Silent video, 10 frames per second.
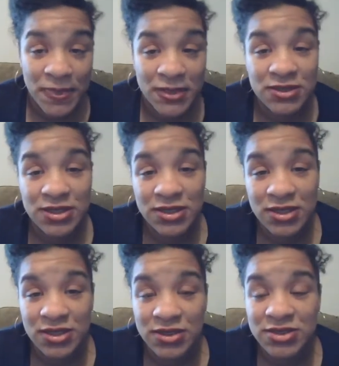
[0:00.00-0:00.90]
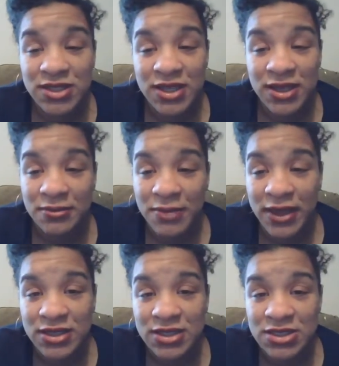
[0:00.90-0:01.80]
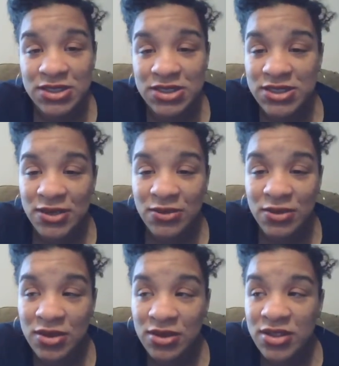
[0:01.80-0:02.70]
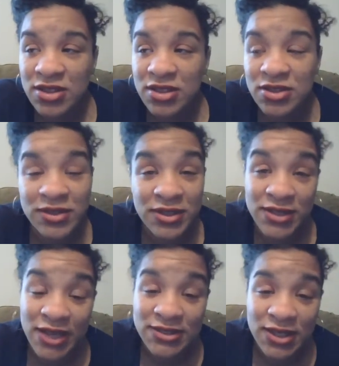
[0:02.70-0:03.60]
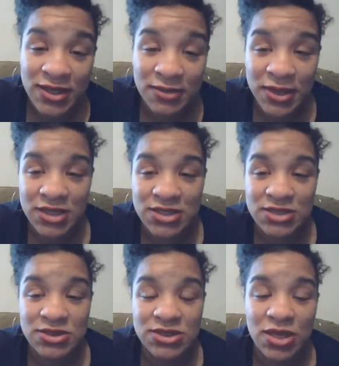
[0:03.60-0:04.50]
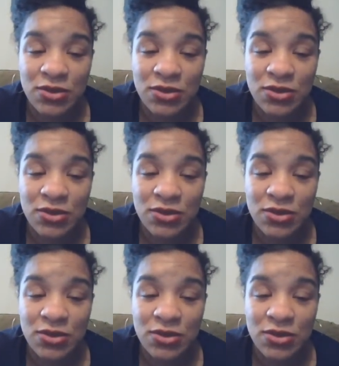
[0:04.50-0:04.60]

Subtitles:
So then the nurse came back and she said, well, no, the doctor came back and she was like,